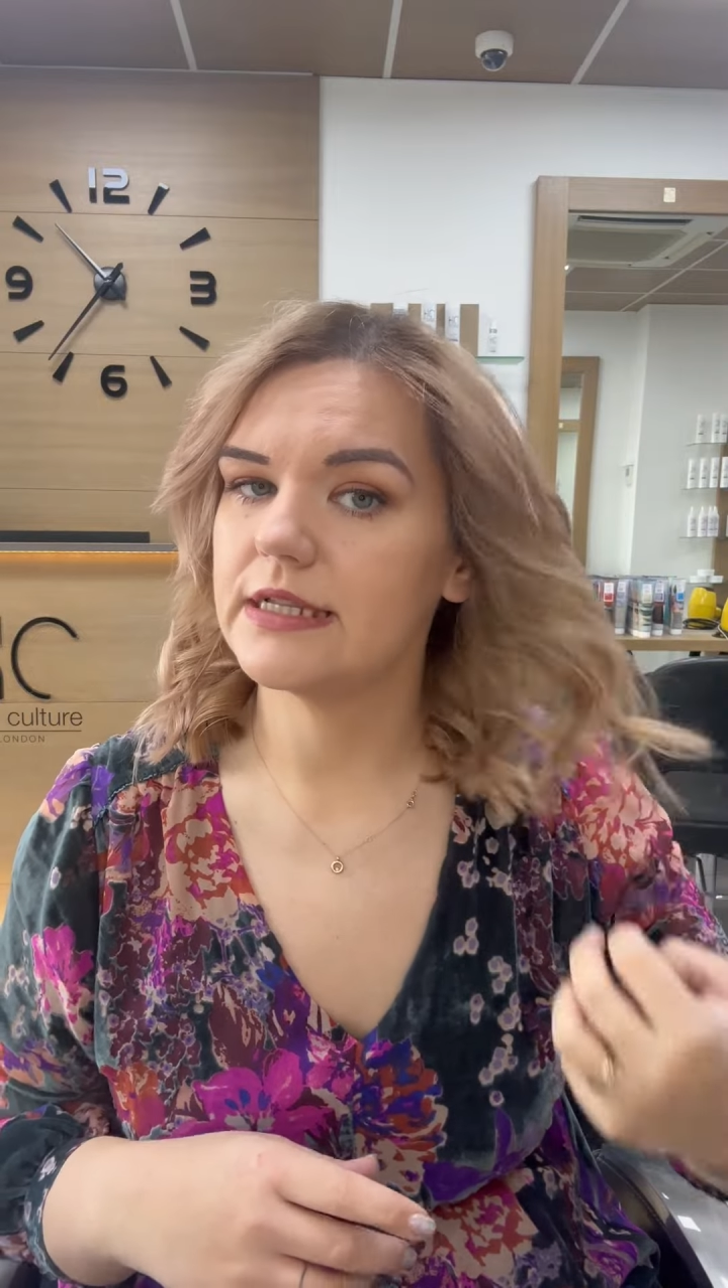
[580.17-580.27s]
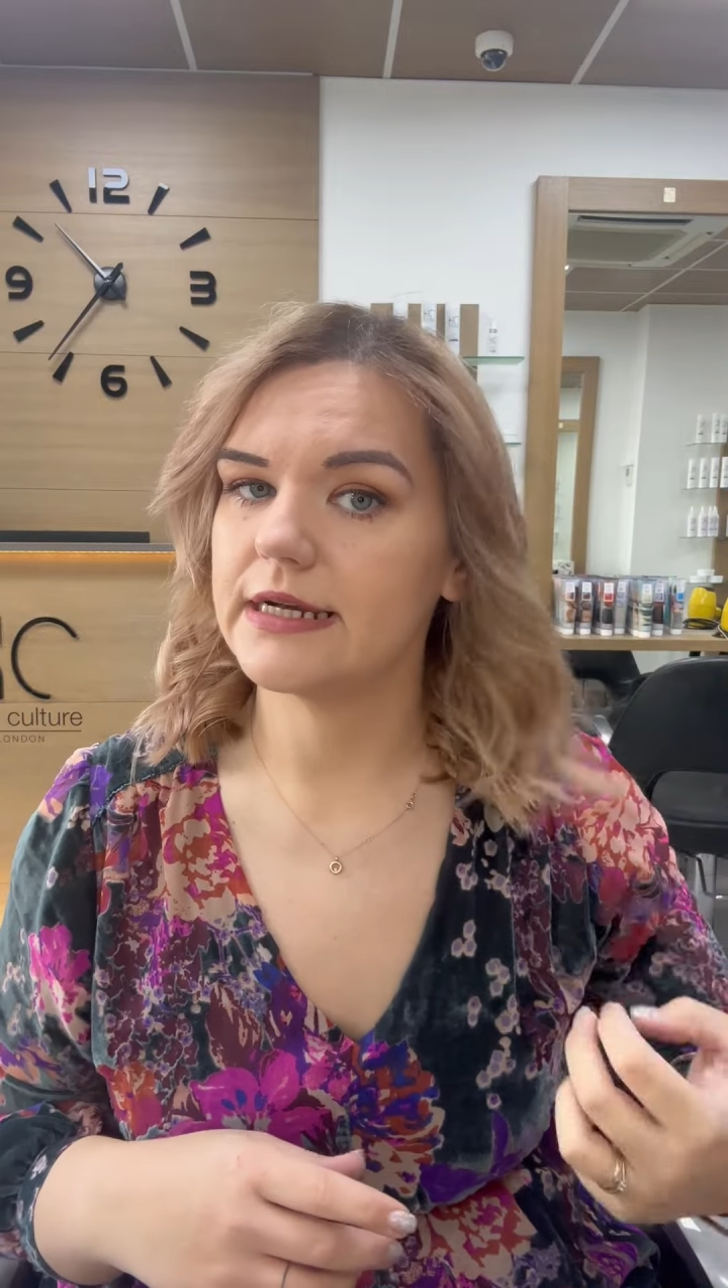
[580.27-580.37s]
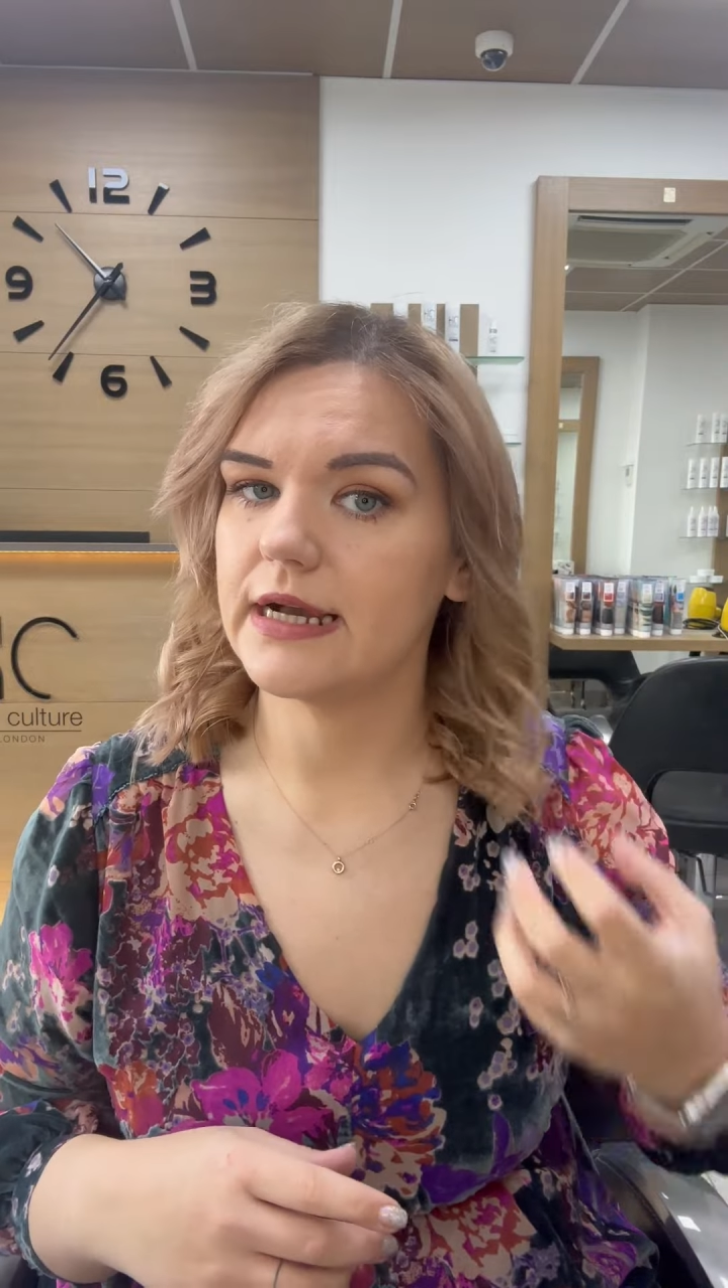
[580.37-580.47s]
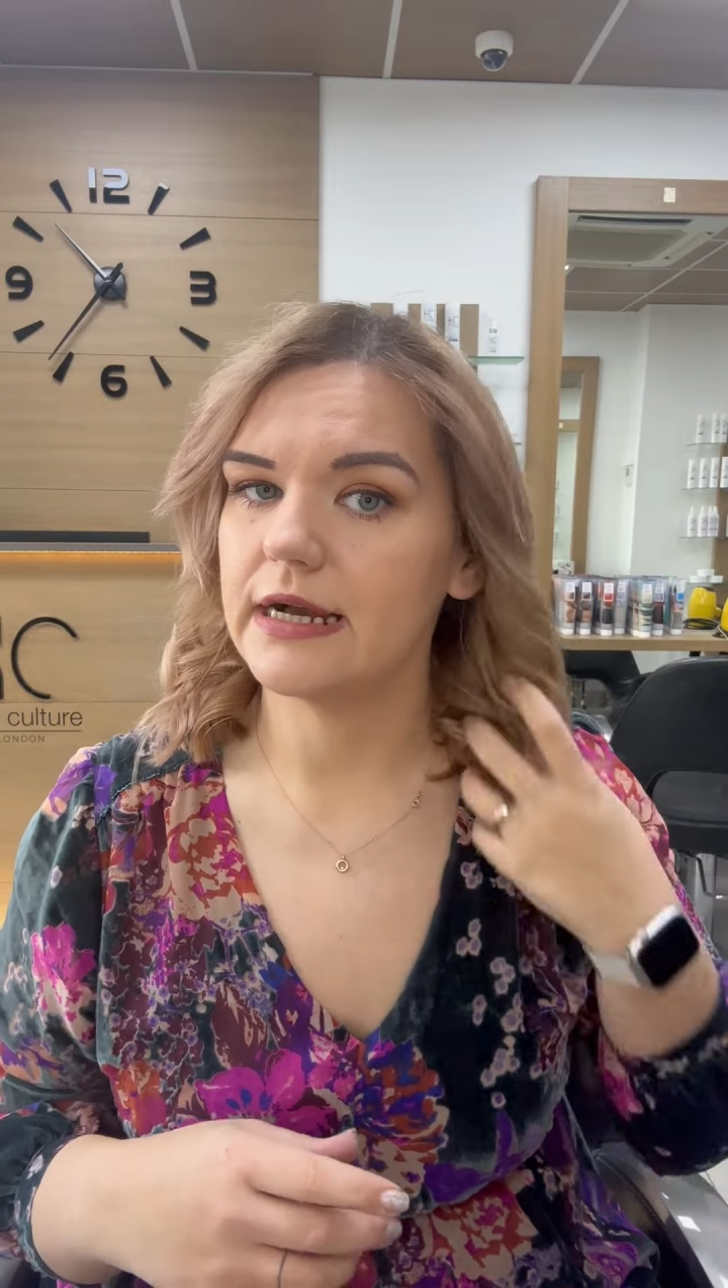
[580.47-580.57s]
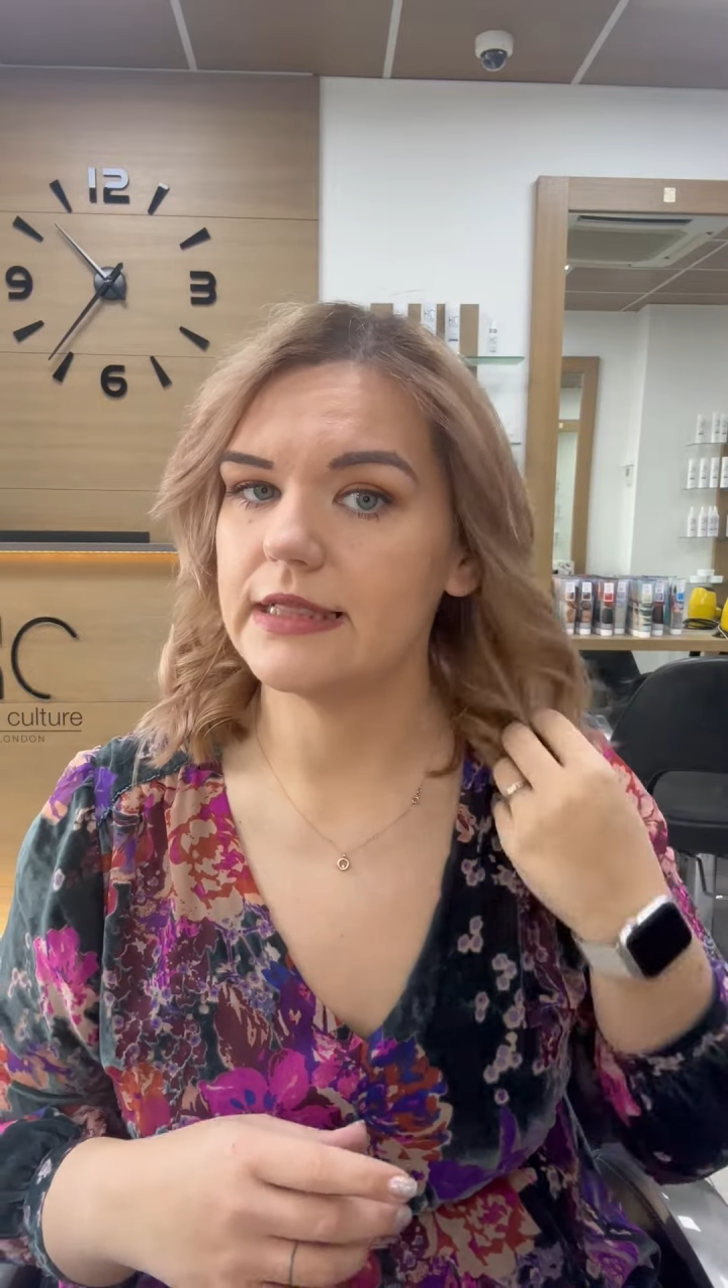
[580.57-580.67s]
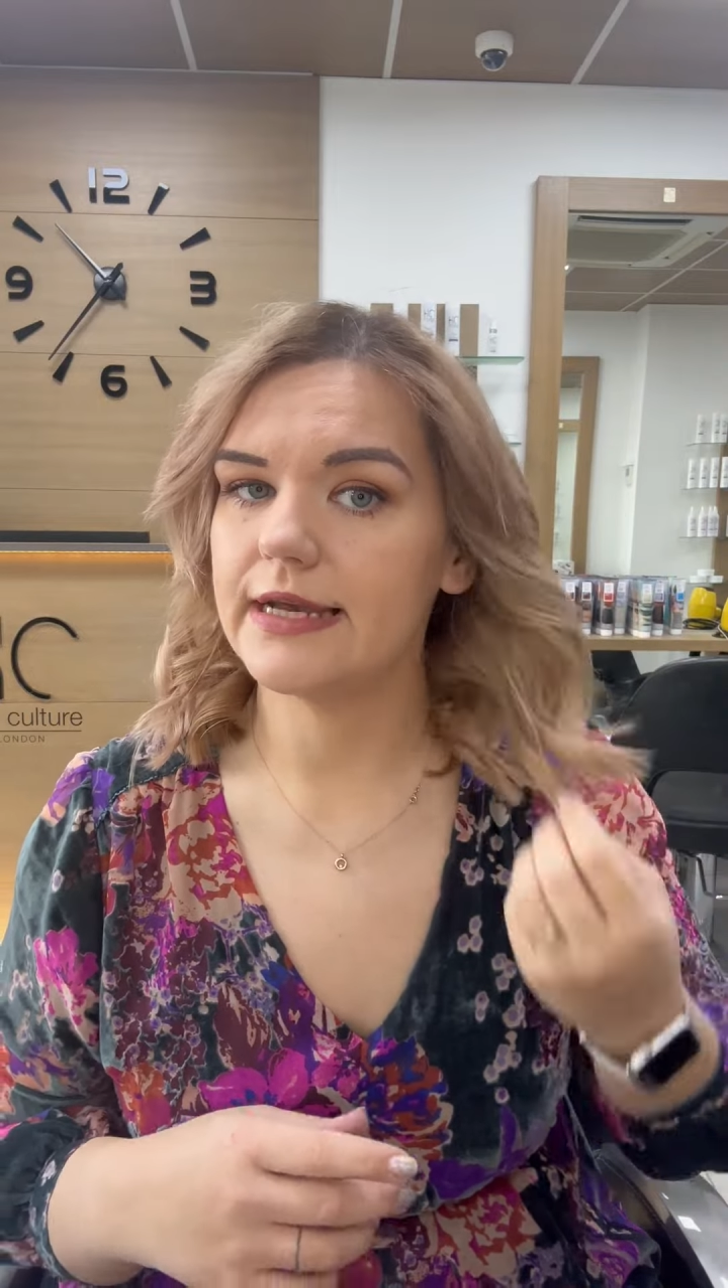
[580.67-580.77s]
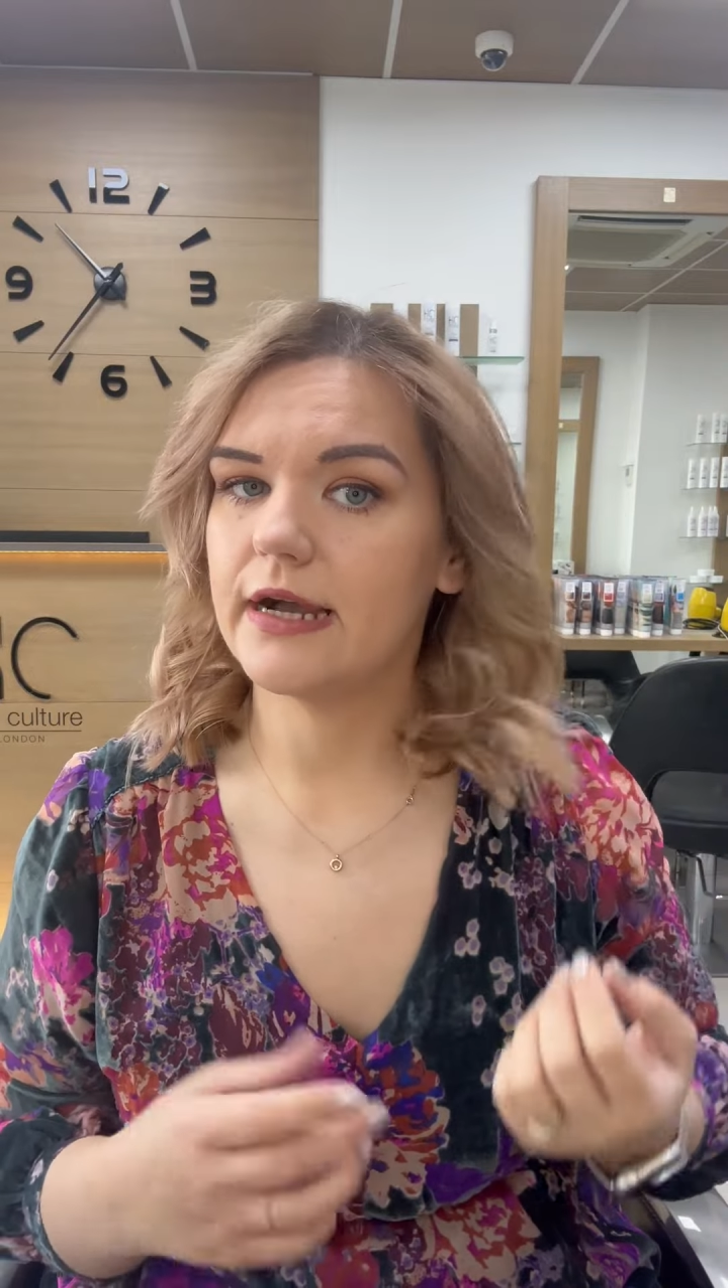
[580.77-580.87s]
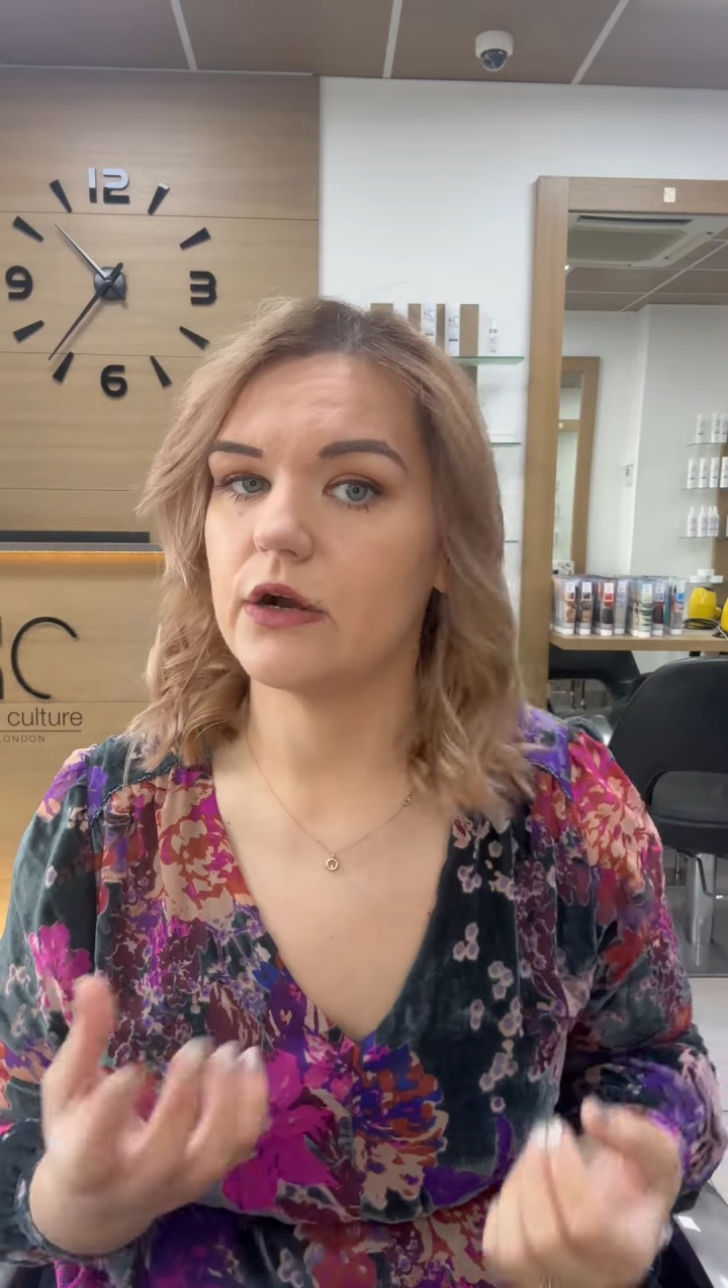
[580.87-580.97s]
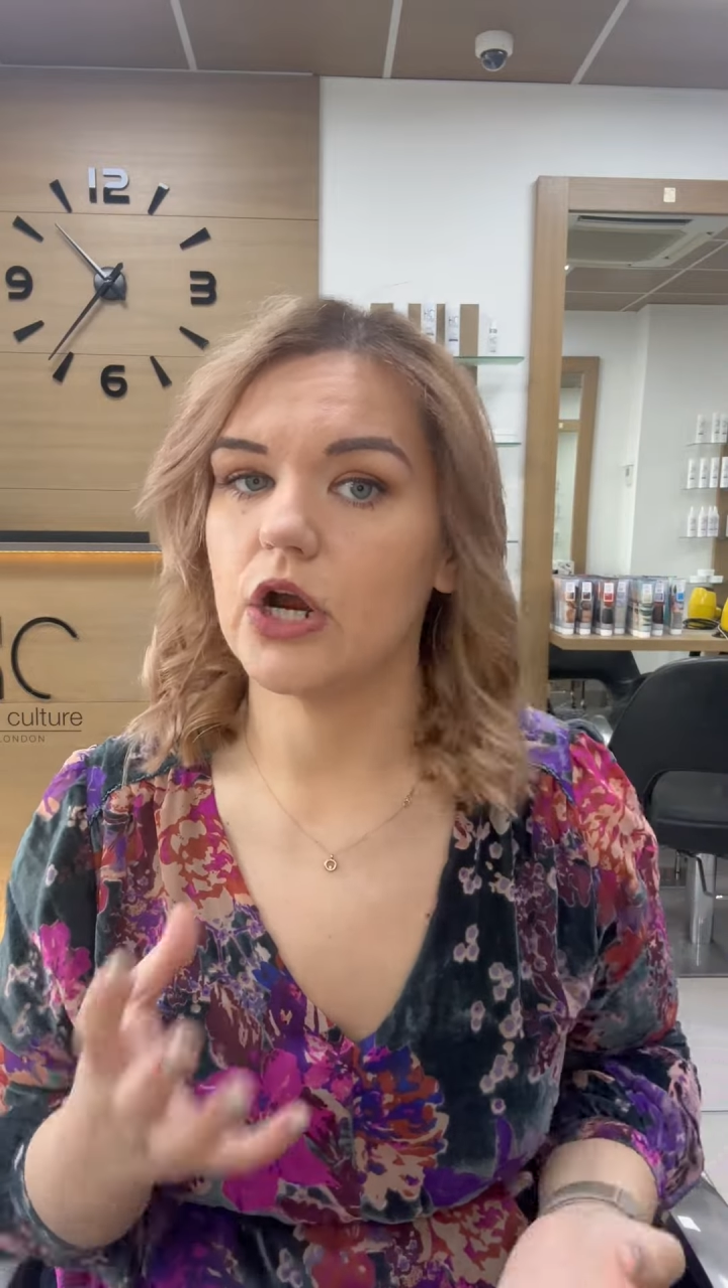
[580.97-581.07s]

like a